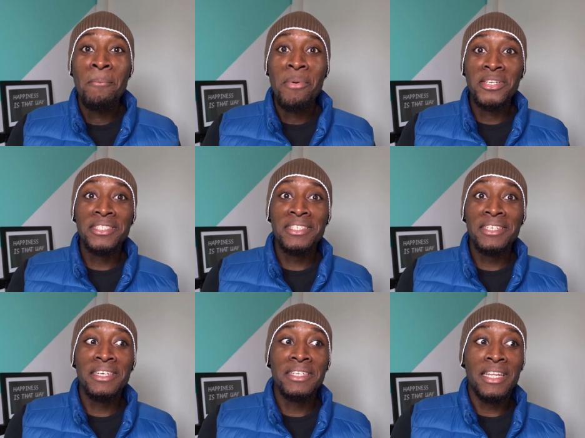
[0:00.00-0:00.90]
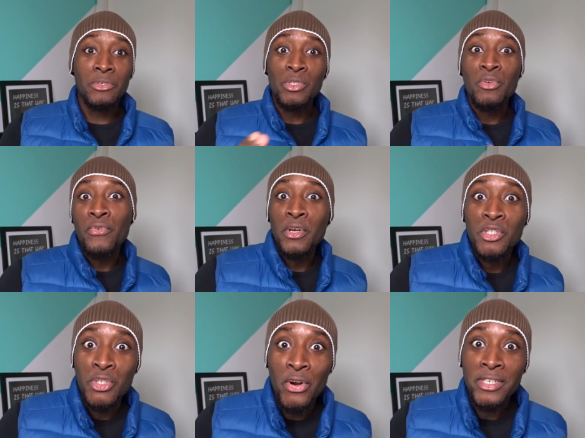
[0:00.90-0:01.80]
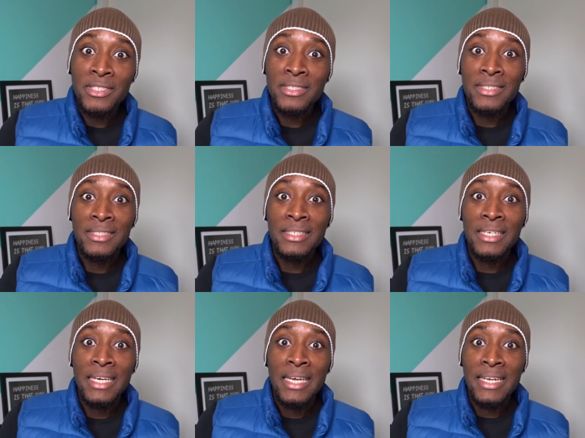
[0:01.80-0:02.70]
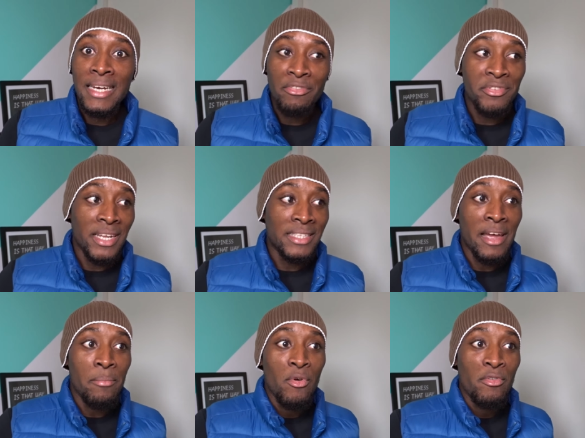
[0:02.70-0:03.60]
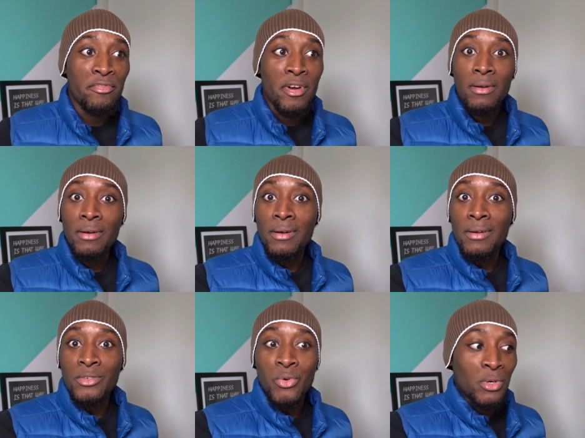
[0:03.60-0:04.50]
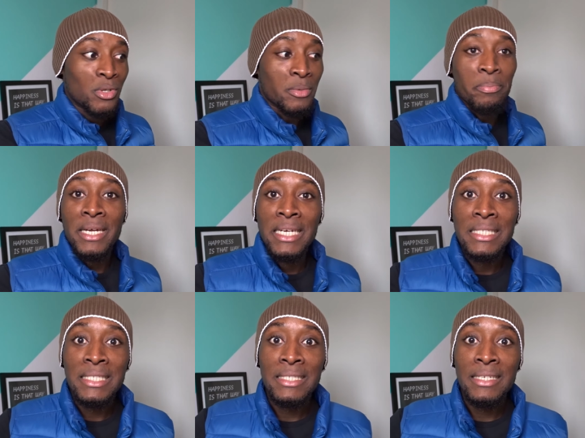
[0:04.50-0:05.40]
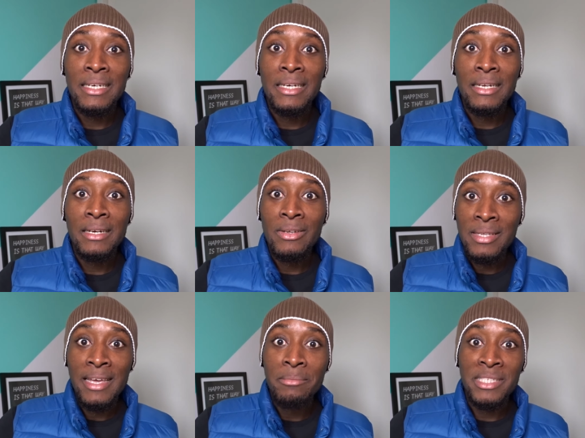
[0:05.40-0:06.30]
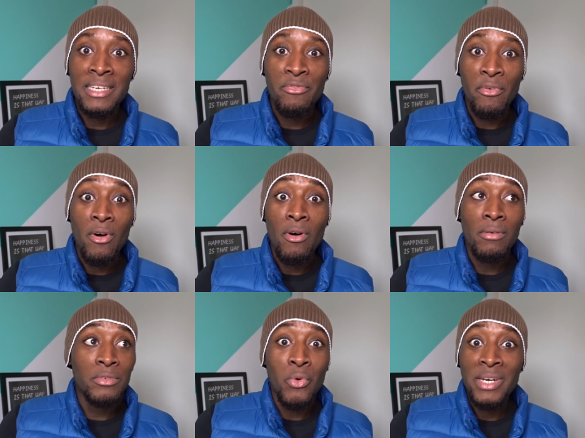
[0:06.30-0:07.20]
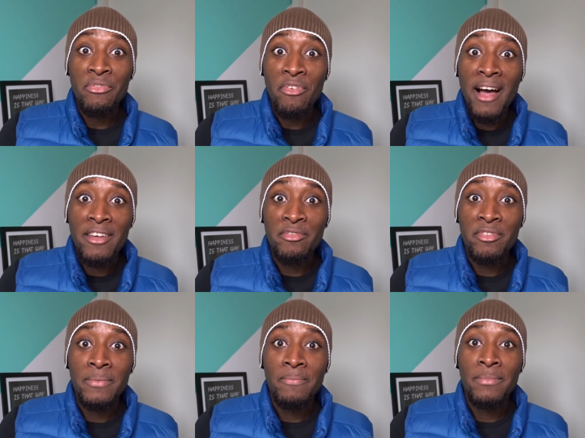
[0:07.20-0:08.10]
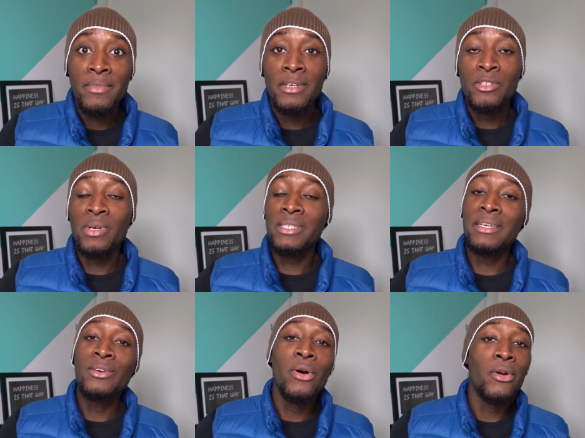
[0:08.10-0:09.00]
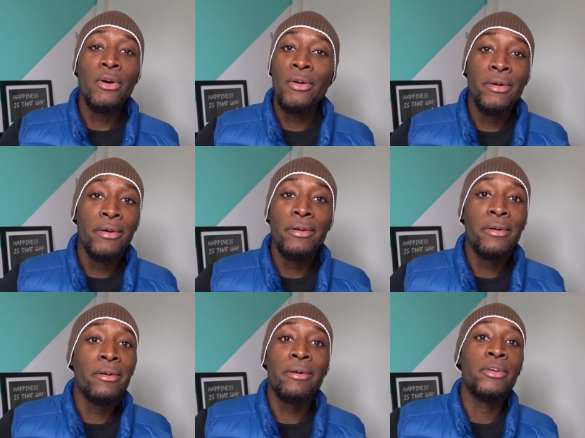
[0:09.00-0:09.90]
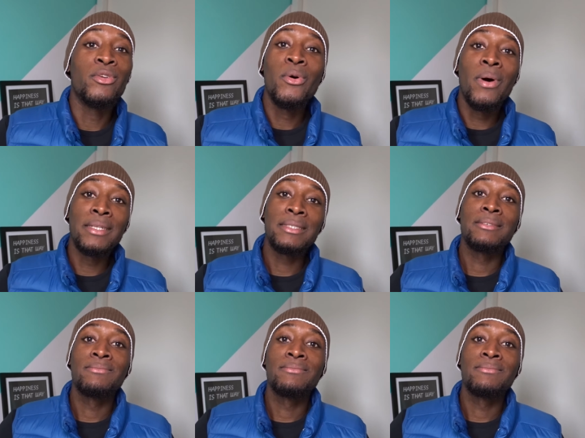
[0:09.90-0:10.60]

But that was the first choice. Then after that I moved to another place, the same thing for twenty-five. So I said, no, no, no, no, no, no, no. You know what?